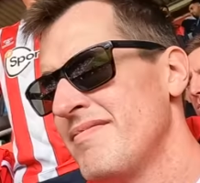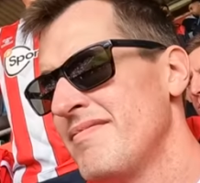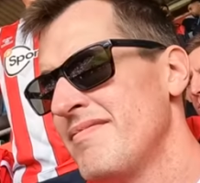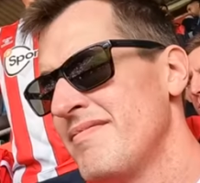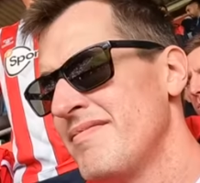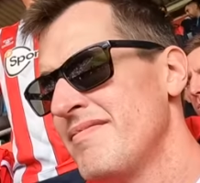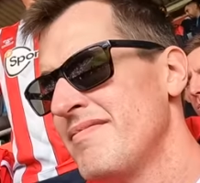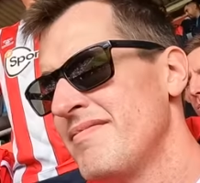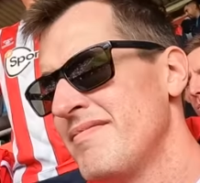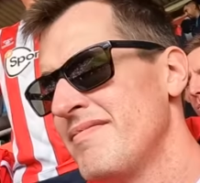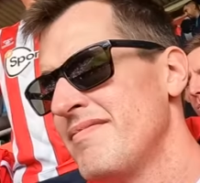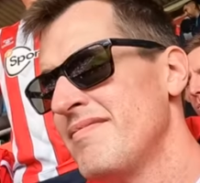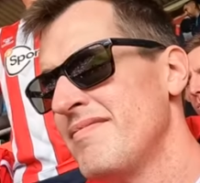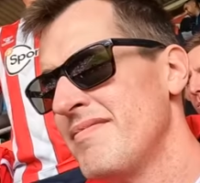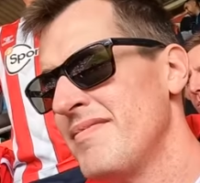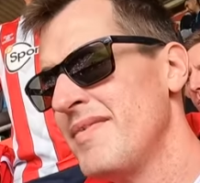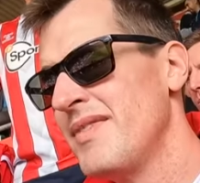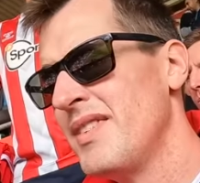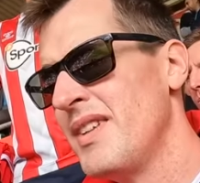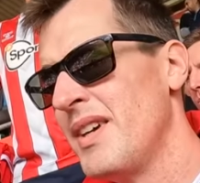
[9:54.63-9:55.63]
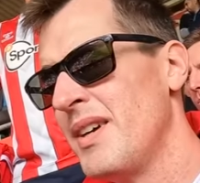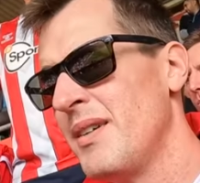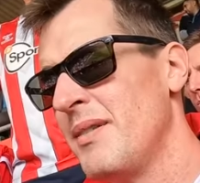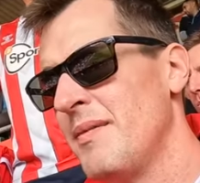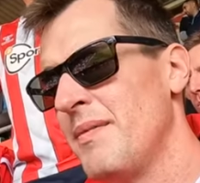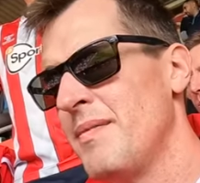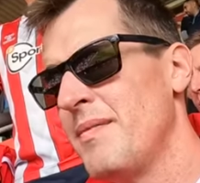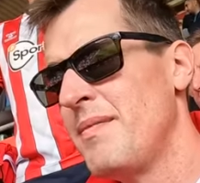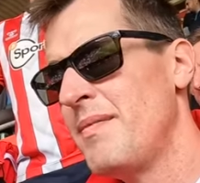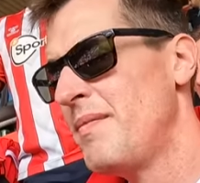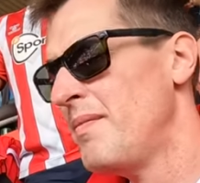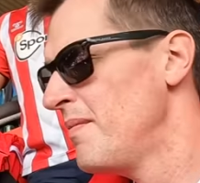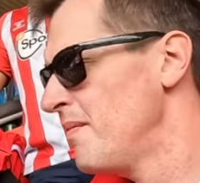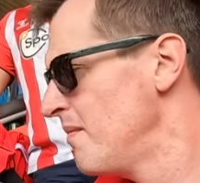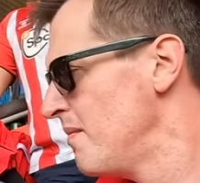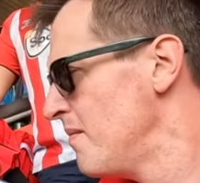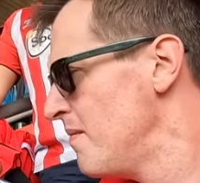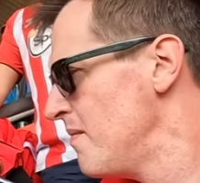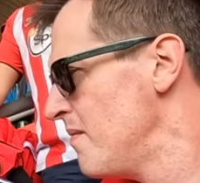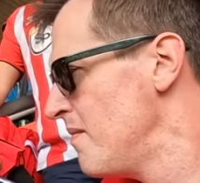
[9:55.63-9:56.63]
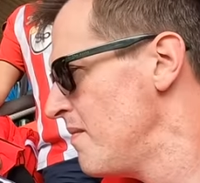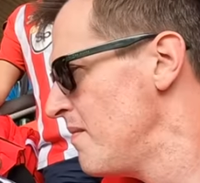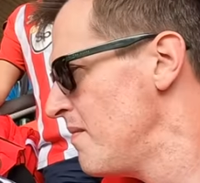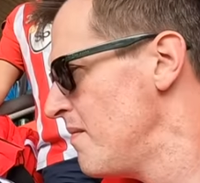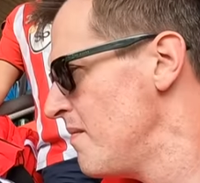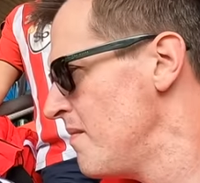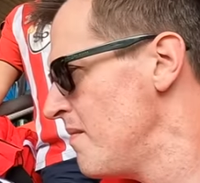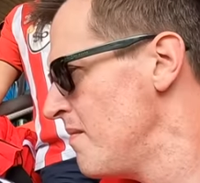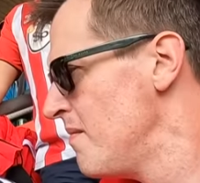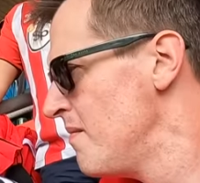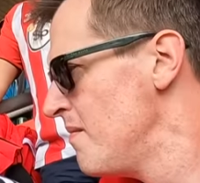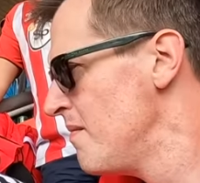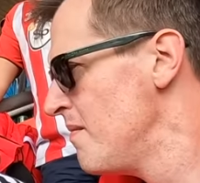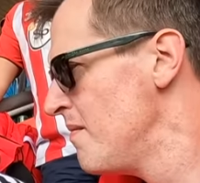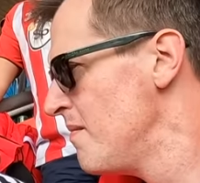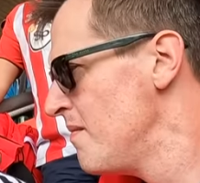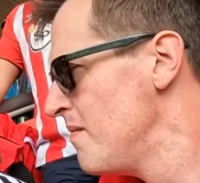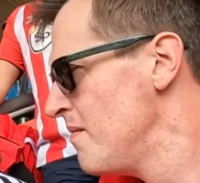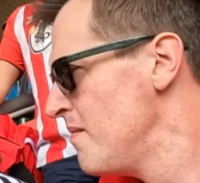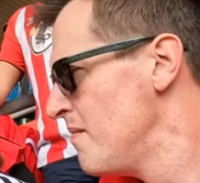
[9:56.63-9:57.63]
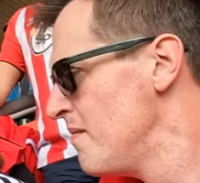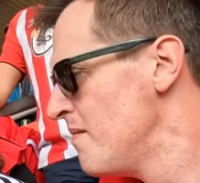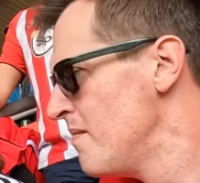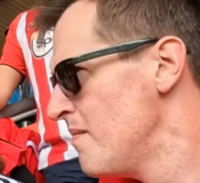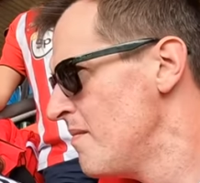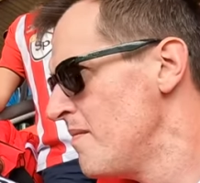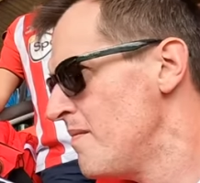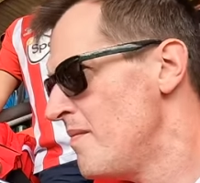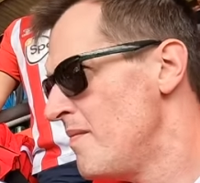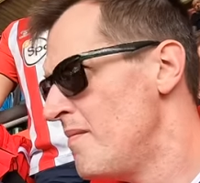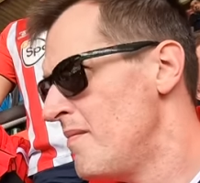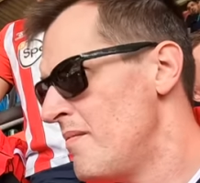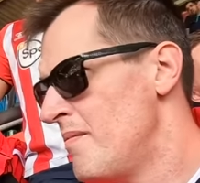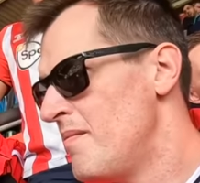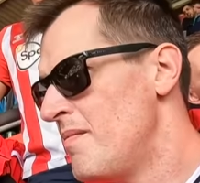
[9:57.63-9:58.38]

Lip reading: No words are spoken by the person on screen.